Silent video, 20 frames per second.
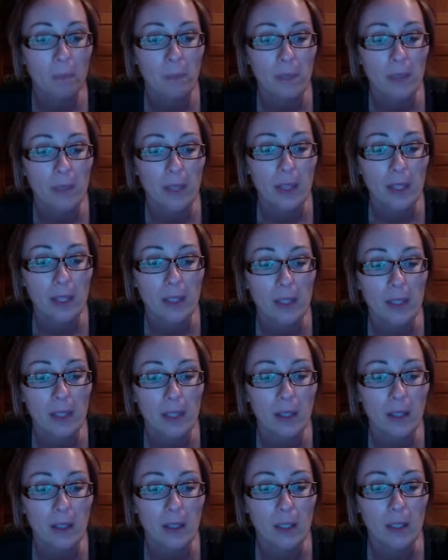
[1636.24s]
then
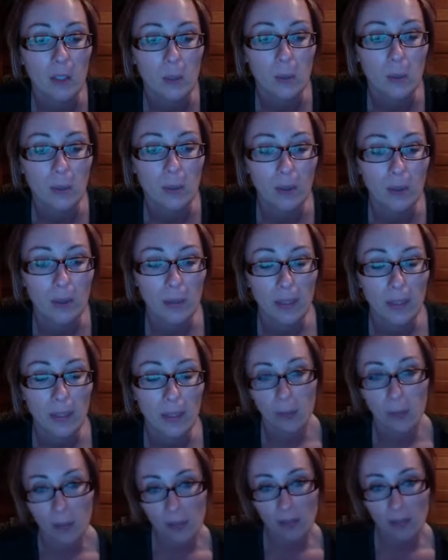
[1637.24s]
the the
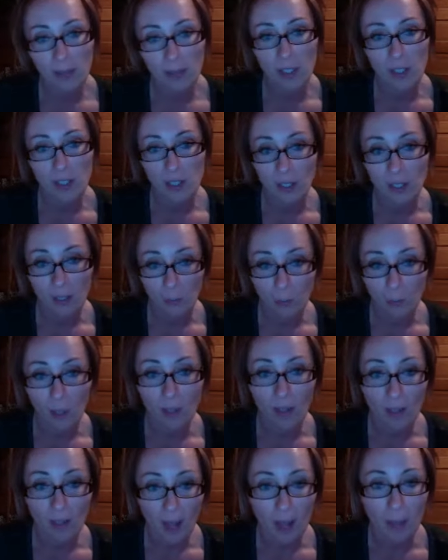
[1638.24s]
3-day refresh is a, what
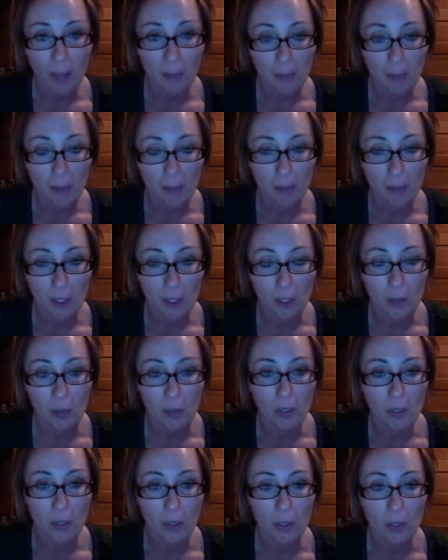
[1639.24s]
a lot of people choose
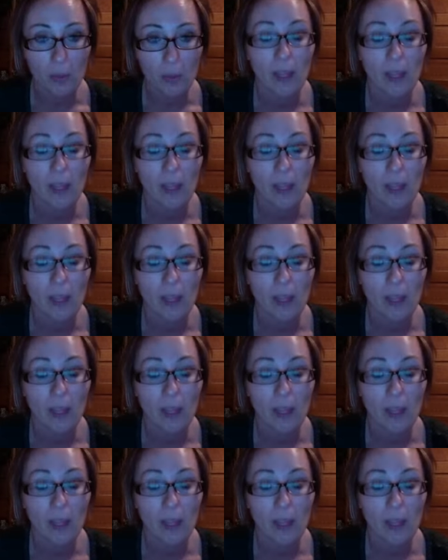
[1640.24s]
to do.